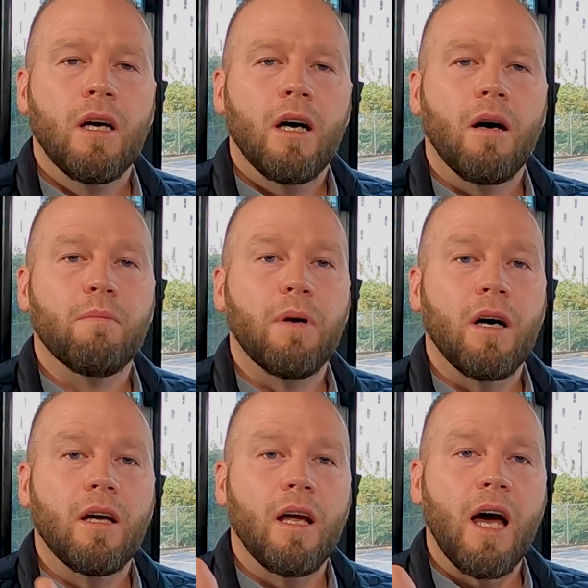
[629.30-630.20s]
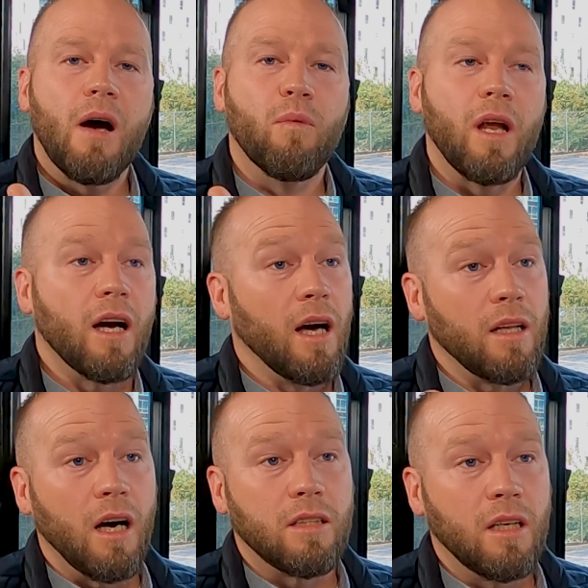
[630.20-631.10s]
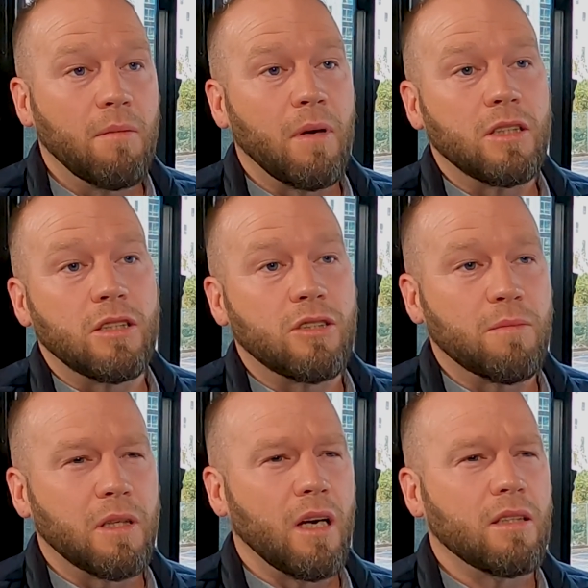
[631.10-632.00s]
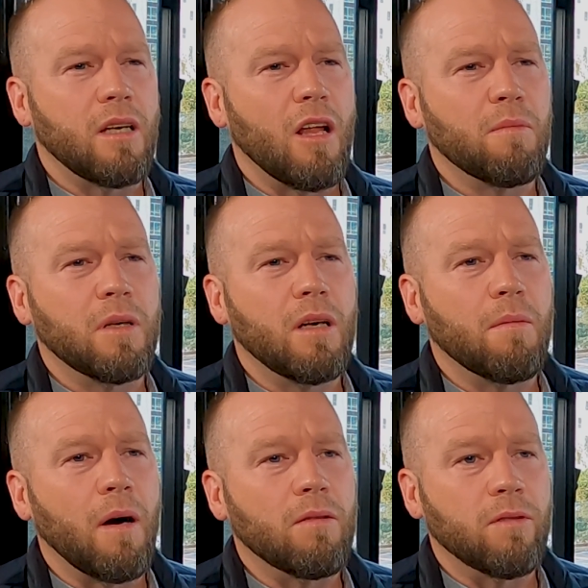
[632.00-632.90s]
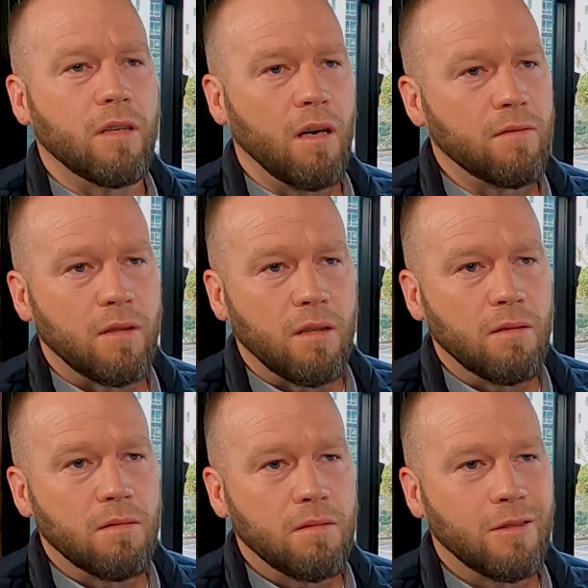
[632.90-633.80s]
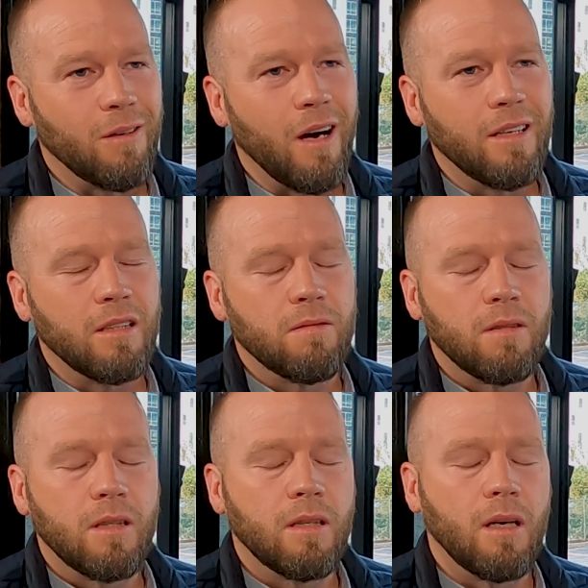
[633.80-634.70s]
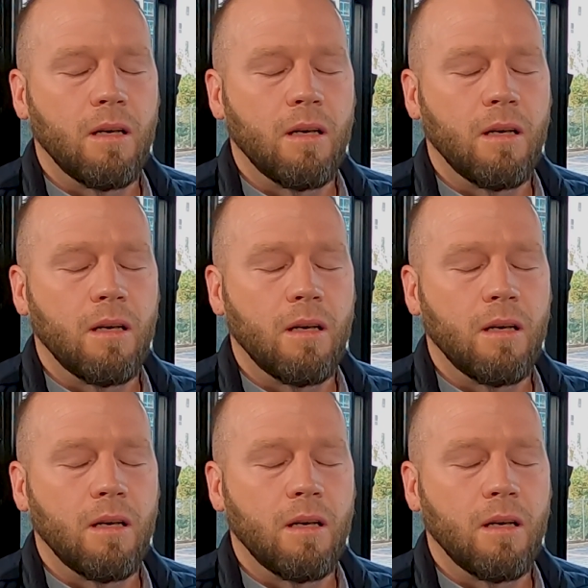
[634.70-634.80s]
but when I got locked up, my sister began telling me about recovery. So I didn't really